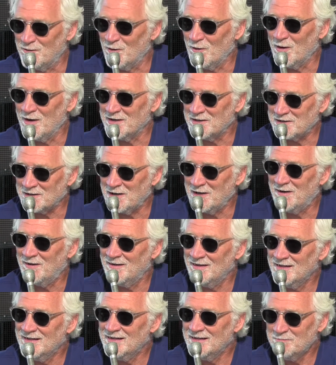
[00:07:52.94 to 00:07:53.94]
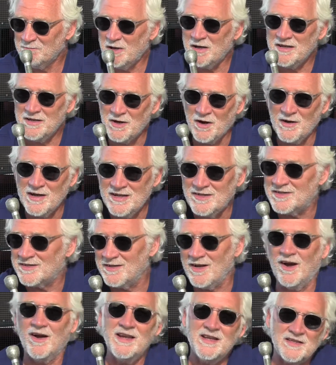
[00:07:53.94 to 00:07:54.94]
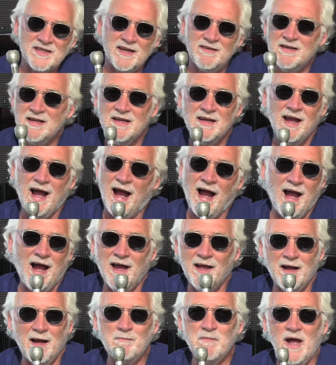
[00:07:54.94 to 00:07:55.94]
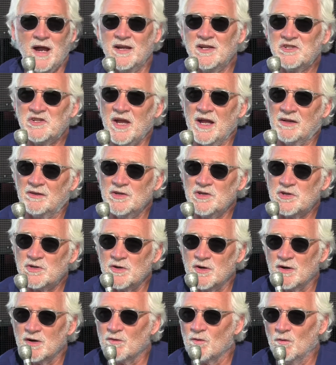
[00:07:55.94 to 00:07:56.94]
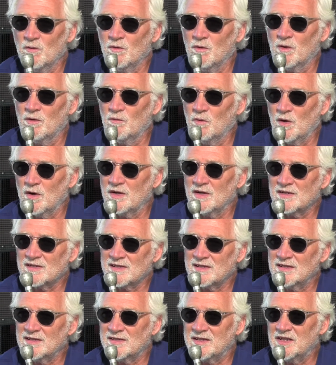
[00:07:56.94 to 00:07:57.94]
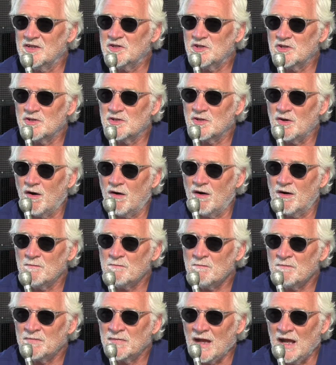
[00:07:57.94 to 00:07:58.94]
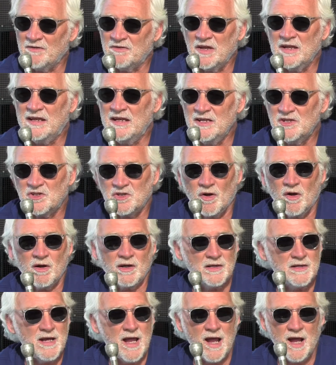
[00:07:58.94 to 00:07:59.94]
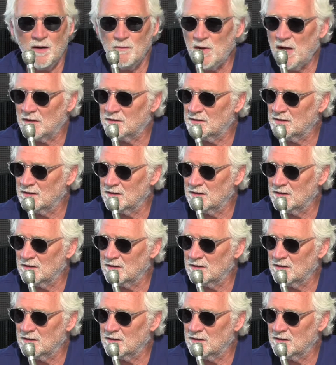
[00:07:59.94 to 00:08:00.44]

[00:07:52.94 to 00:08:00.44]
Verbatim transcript: for you. So, but, you know, he's, no, right. I, am not exactly sure what, what his intentions are. Mm -hmm. I think he's talking now about